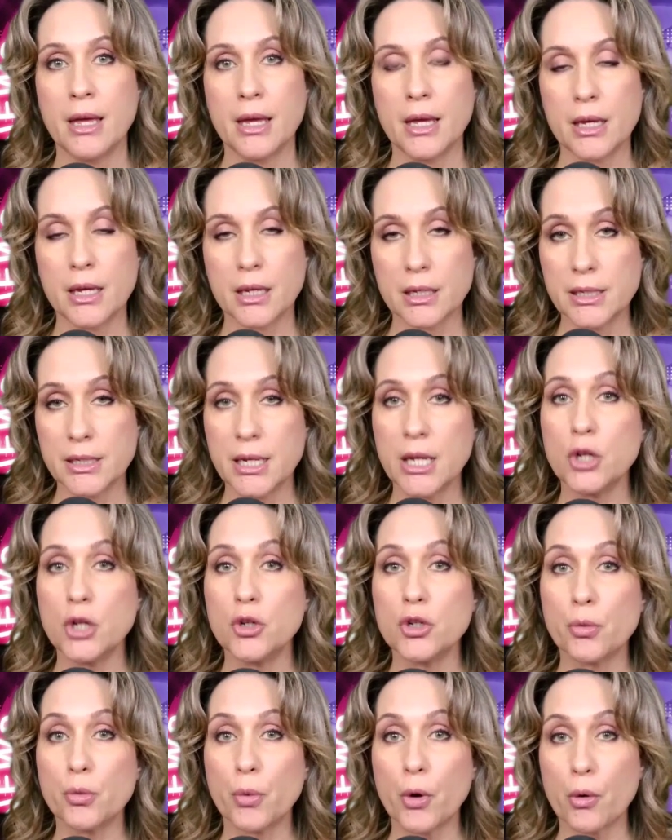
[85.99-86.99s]
He
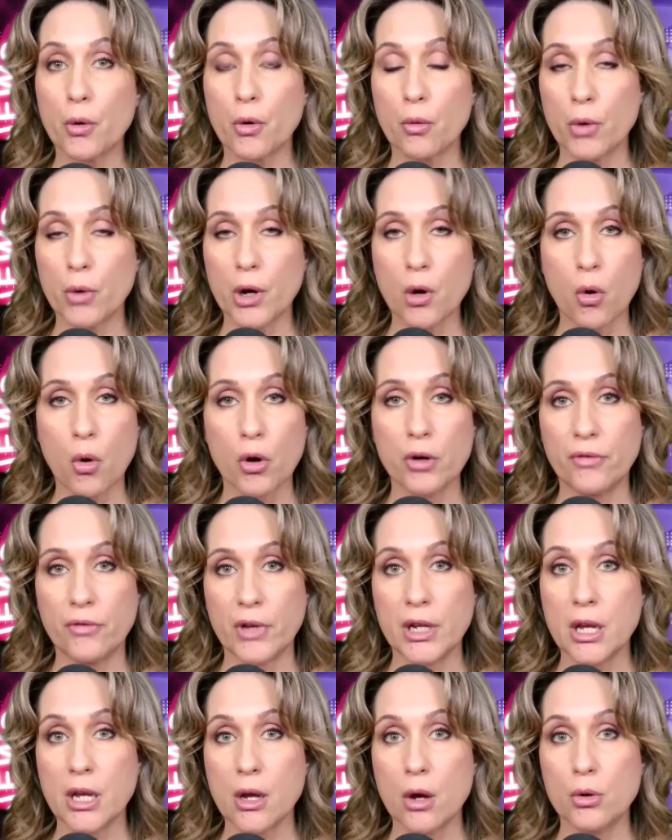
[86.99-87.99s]
continued to record
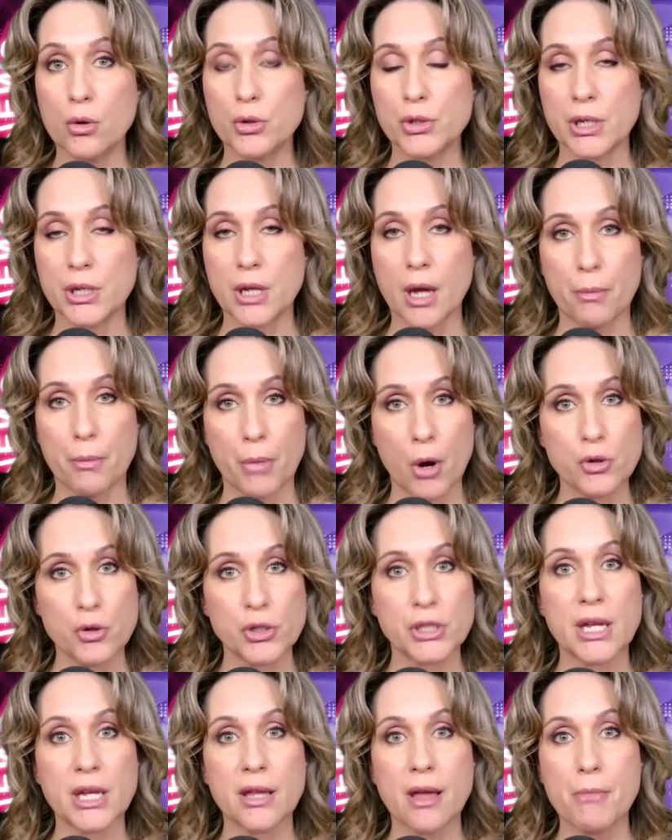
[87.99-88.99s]
videos. He kept
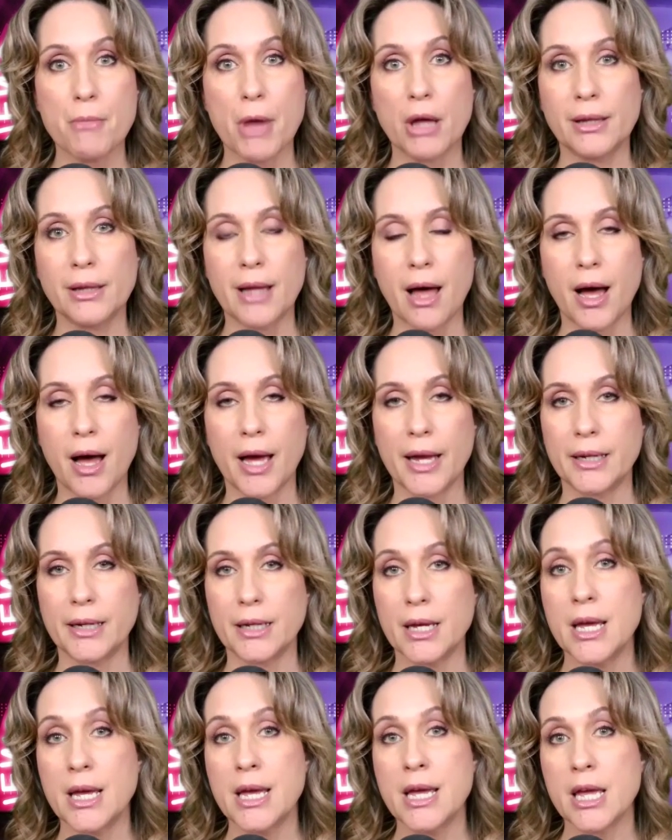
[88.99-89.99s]
posting them
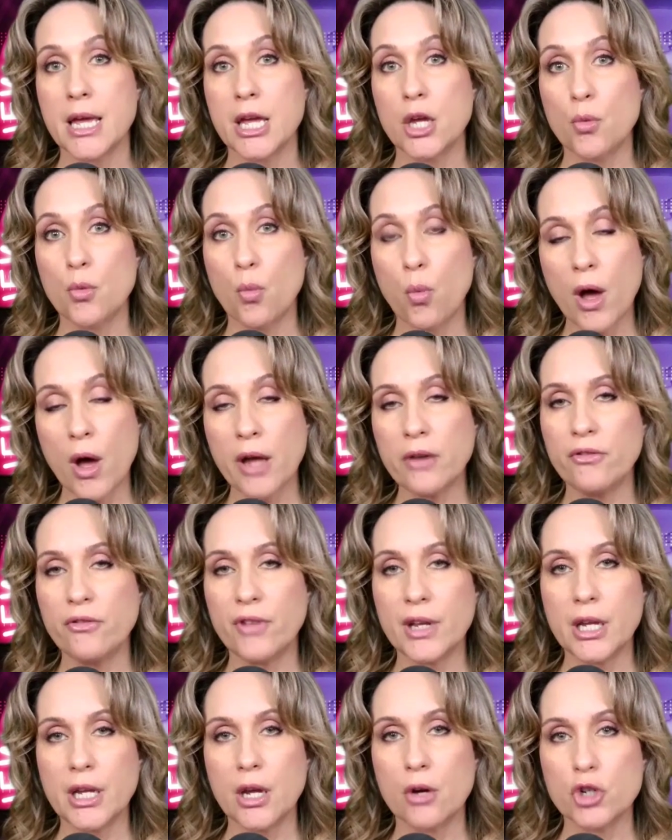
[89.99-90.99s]
online. In one
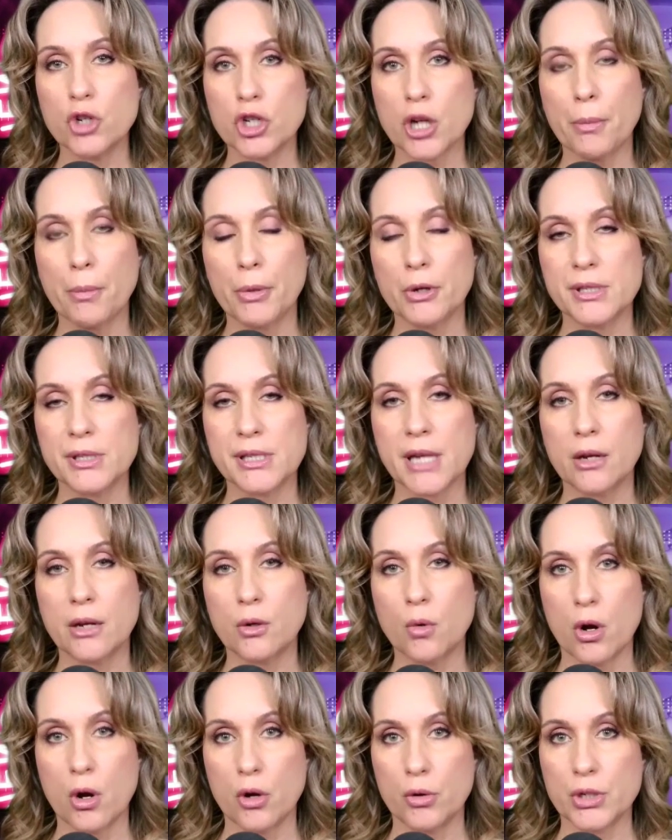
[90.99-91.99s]
video, Sheppard
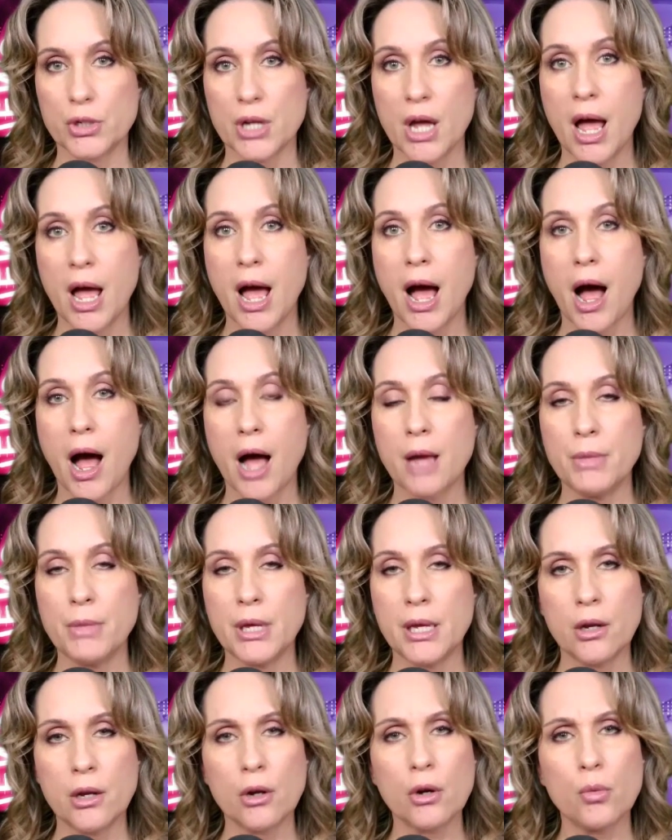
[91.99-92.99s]
said, quote, "I'm
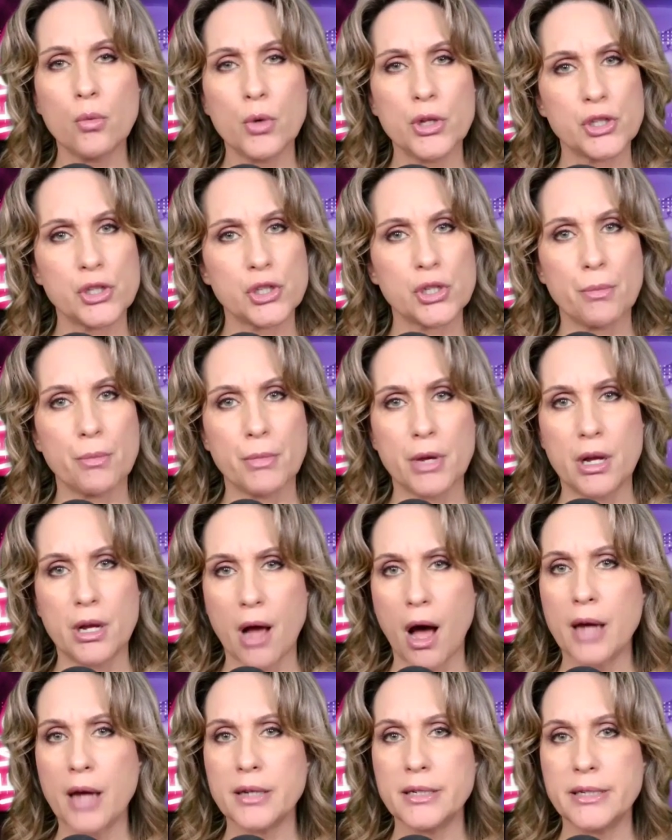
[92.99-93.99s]
here with some
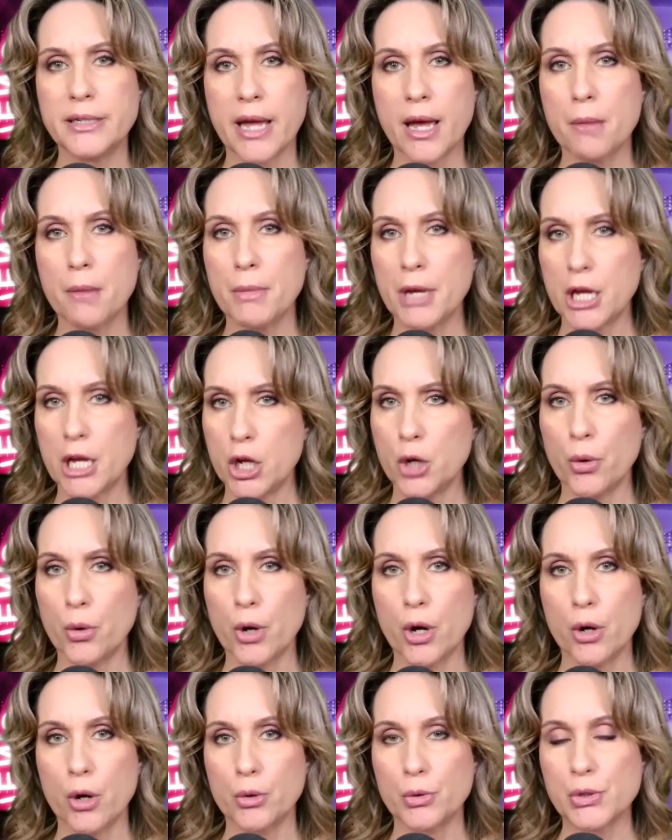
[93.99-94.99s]
goddamn
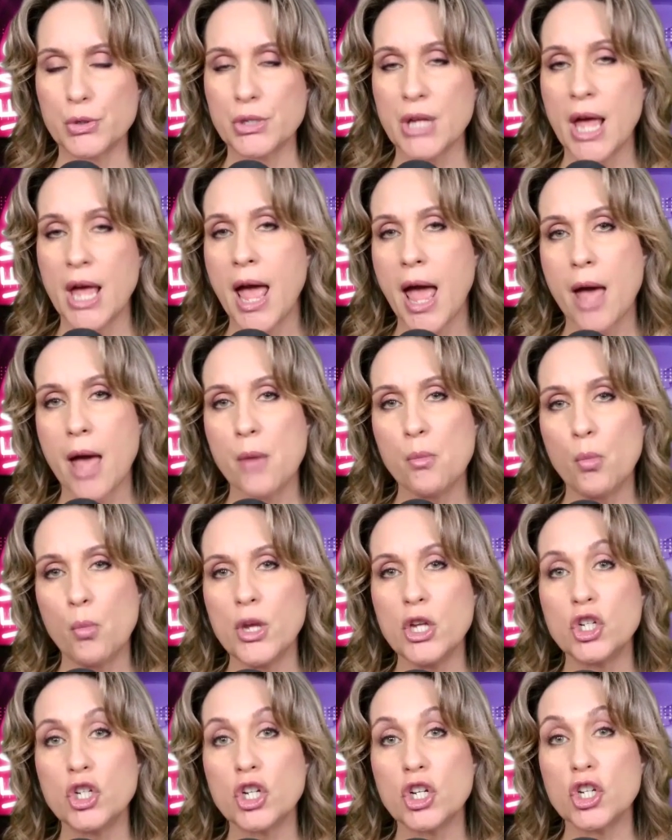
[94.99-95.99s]
heroes, and
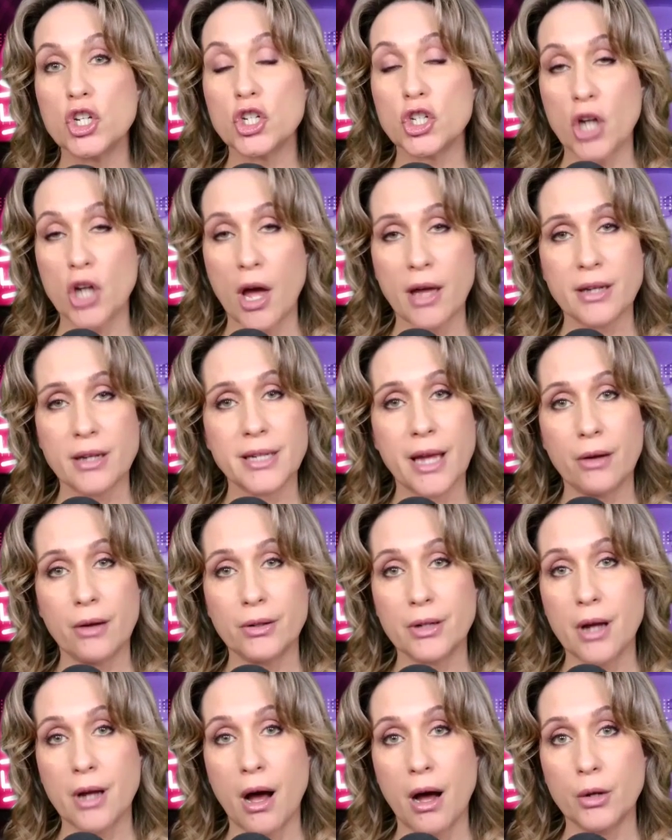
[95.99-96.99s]
we just shut
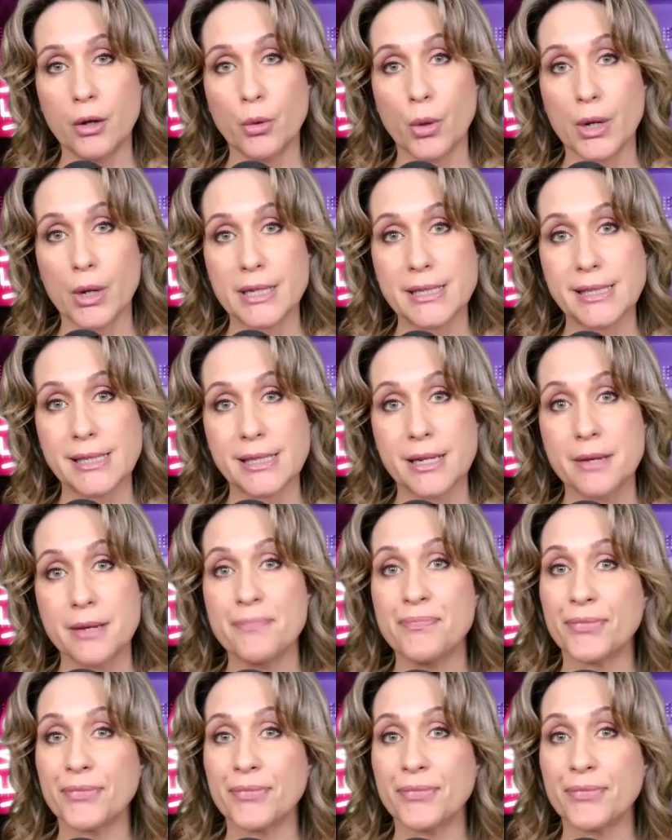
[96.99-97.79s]
down Congress.